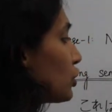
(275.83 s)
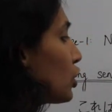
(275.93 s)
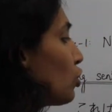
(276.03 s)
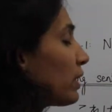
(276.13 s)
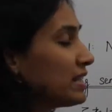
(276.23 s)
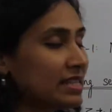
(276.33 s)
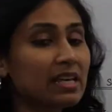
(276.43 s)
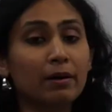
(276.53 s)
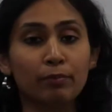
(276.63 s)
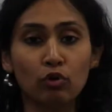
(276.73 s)
So you can
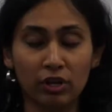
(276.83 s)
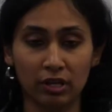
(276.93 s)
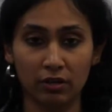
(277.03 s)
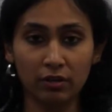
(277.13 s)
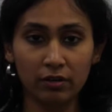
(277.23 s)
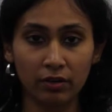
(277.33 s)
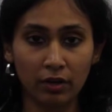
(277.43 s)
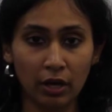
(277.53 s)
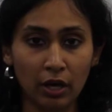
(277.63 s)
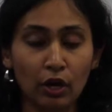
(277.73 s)
see a book here.
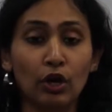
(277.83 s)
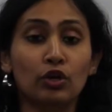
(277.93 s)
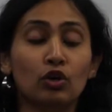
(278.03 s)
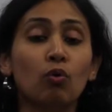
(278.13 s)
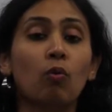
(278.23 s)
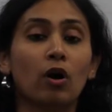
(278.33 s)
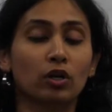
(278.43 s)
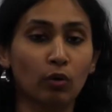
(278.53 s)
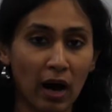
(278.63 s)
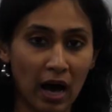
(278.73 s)
You want
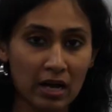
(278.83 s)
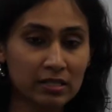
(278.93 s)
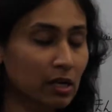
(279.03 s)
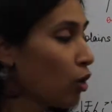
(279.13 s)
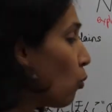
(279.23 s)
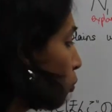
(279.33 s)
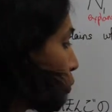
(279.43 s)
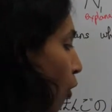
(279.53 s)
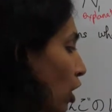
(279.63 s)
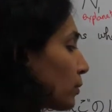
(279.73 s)
to ask,
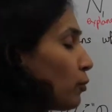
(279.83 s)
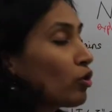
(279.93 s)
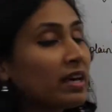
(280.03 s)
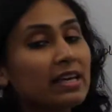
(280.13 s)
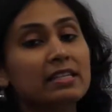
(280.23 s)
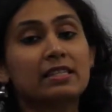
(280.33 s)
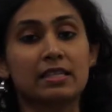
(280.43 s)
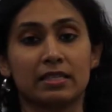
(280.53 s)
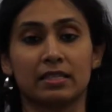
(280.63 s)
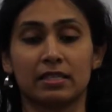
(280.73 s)
what book is
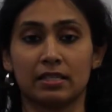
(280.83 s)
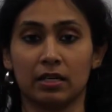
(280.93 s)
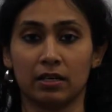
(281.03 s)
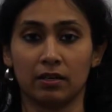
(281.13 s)
this?